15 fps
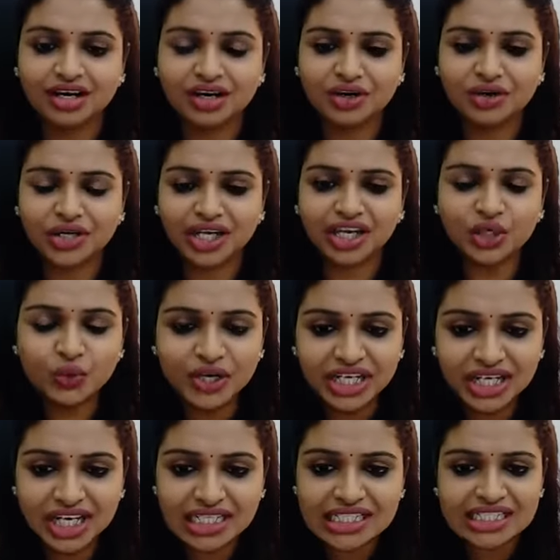Okay,
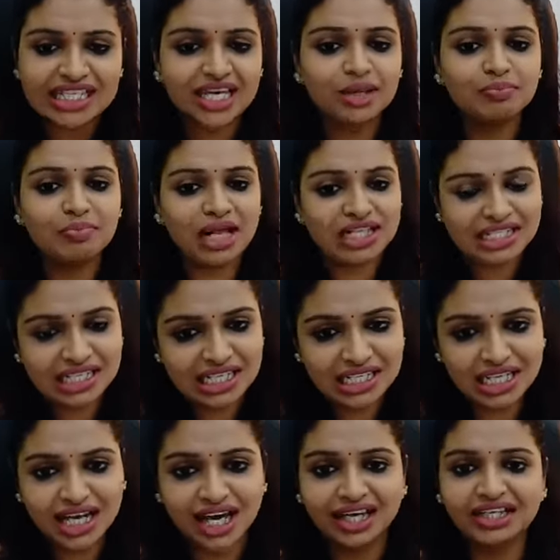Quinta is saying
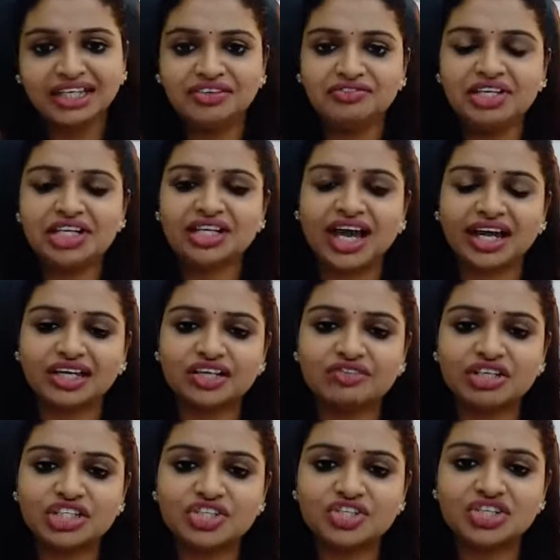Pulsatilla, evening
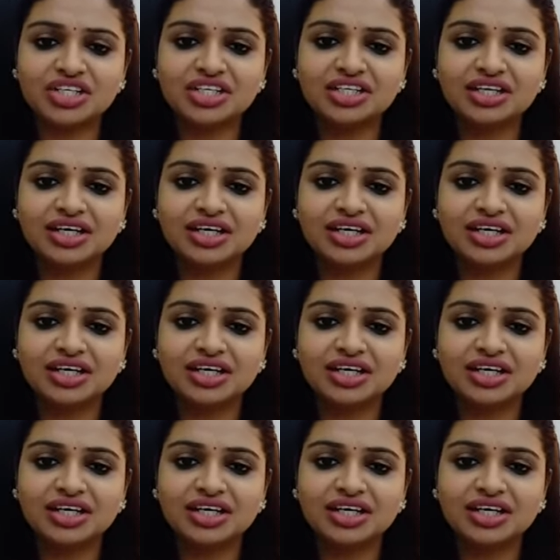aggravation.